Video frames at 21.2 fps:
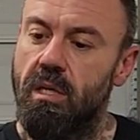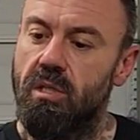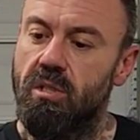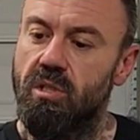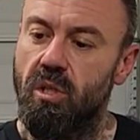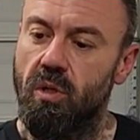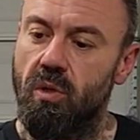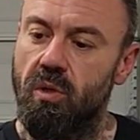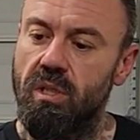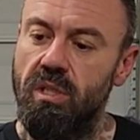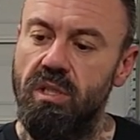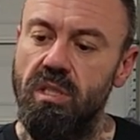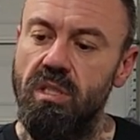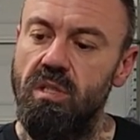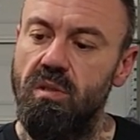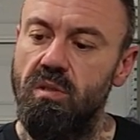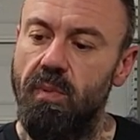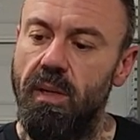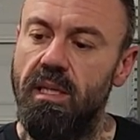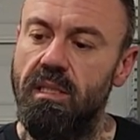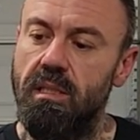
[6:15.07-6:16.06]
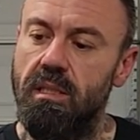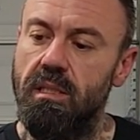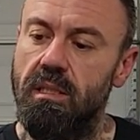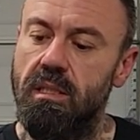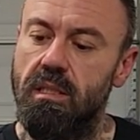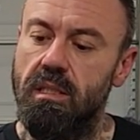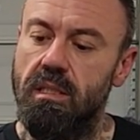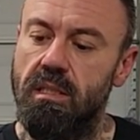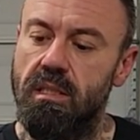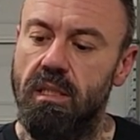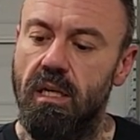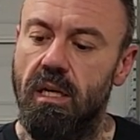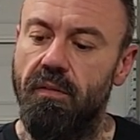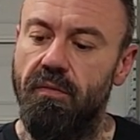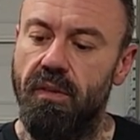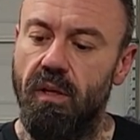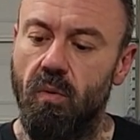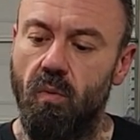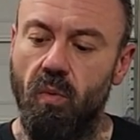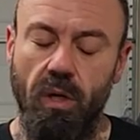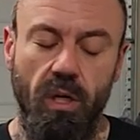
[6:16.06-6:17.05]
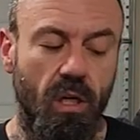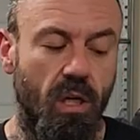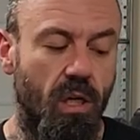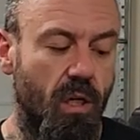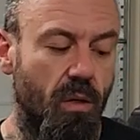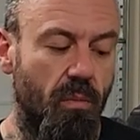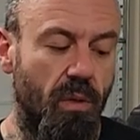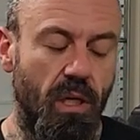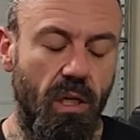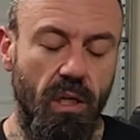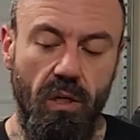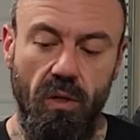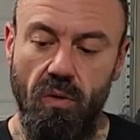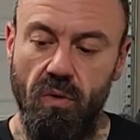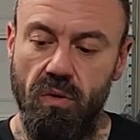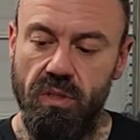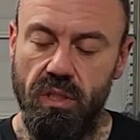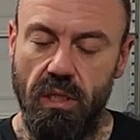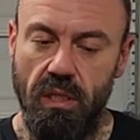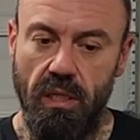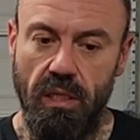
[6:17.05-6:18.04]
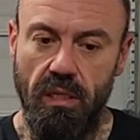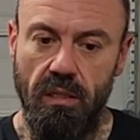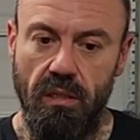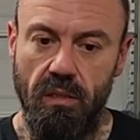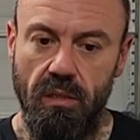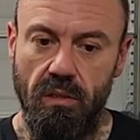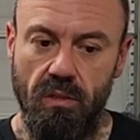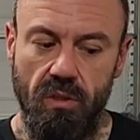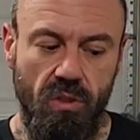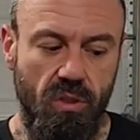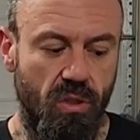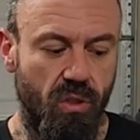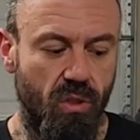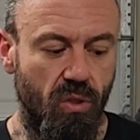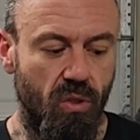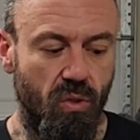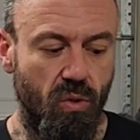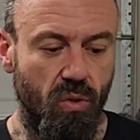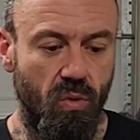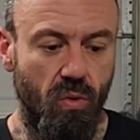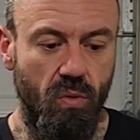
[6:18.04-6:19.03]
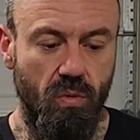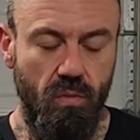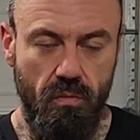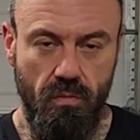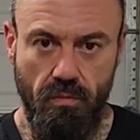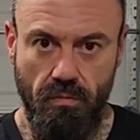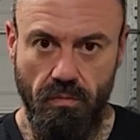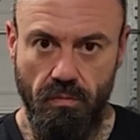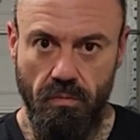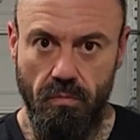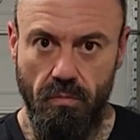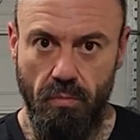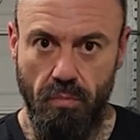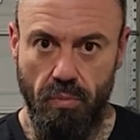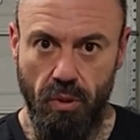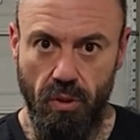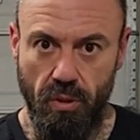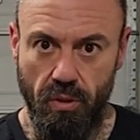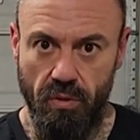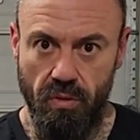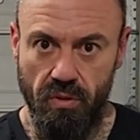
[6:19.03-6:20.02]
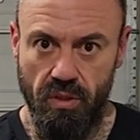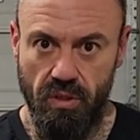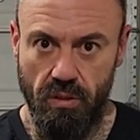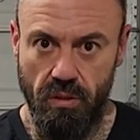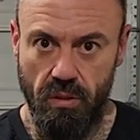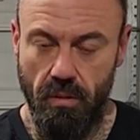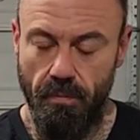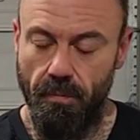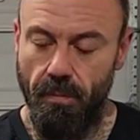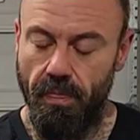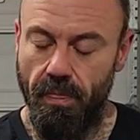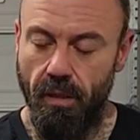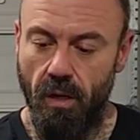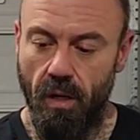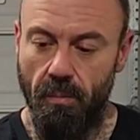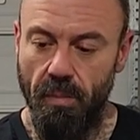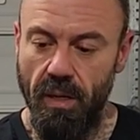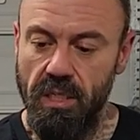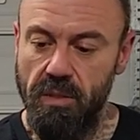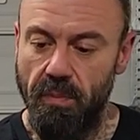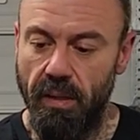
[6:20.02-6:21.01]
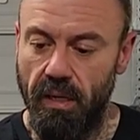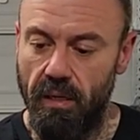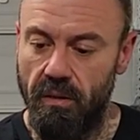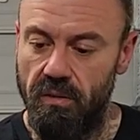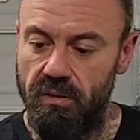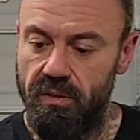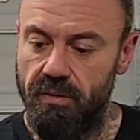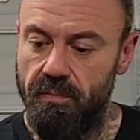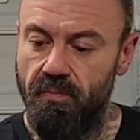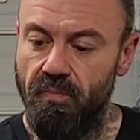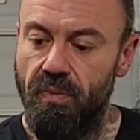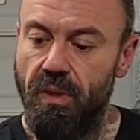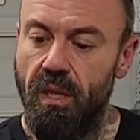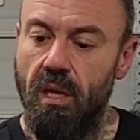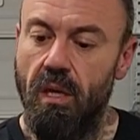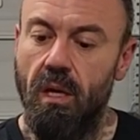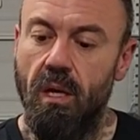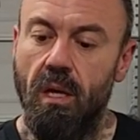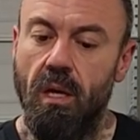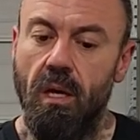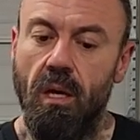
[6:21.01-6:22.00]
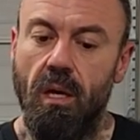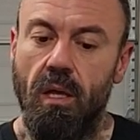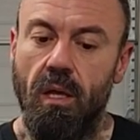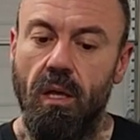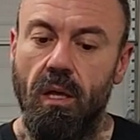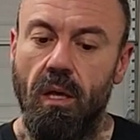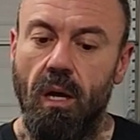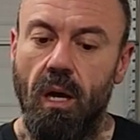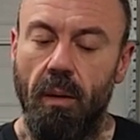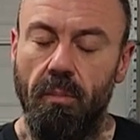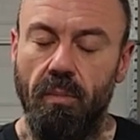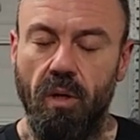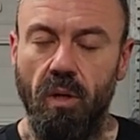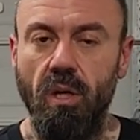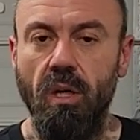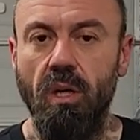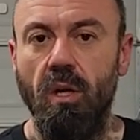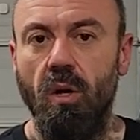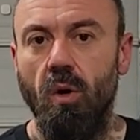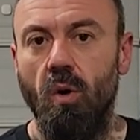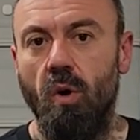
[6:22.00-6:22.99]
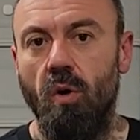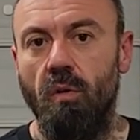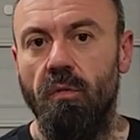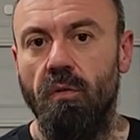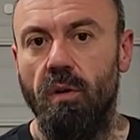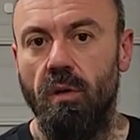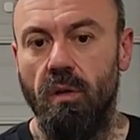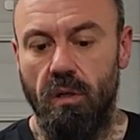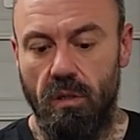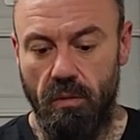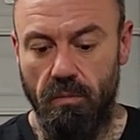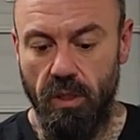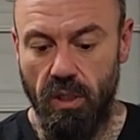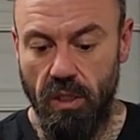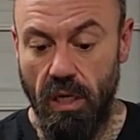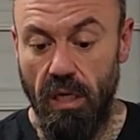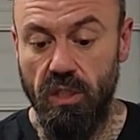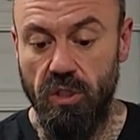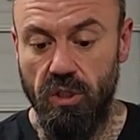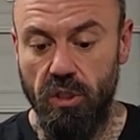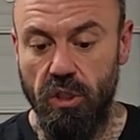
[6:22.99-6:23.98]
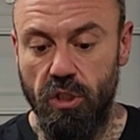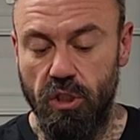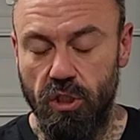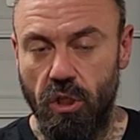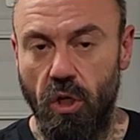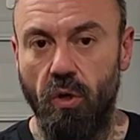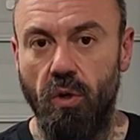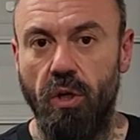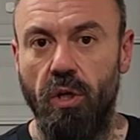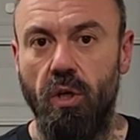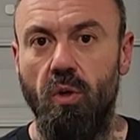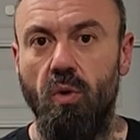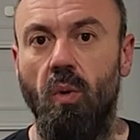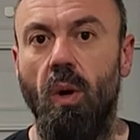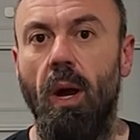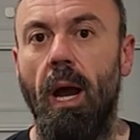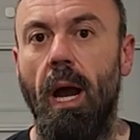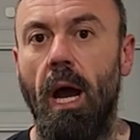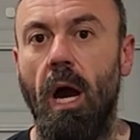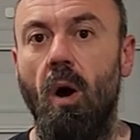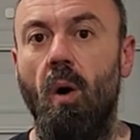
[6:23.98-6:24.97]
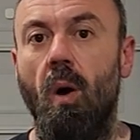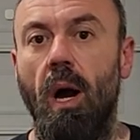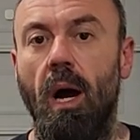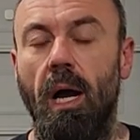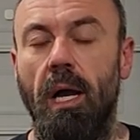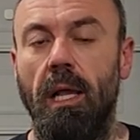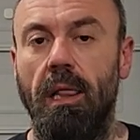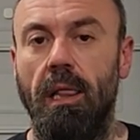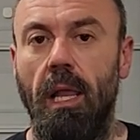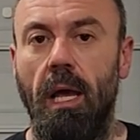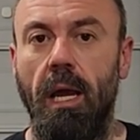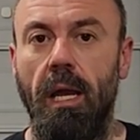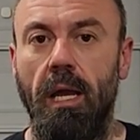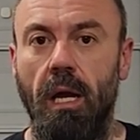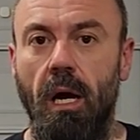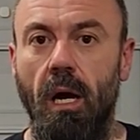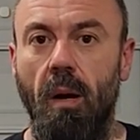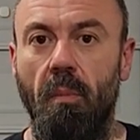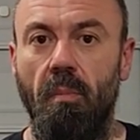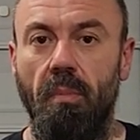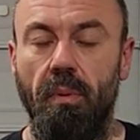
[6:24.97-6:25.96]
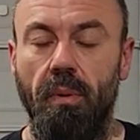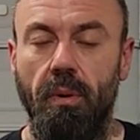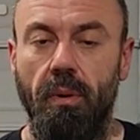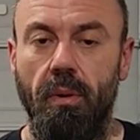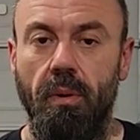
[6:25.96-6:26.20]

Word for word: so this is basically the stuff that we're going to be using to produce our base panels. I'm going to go over, I'm going to actually show you how I lay up,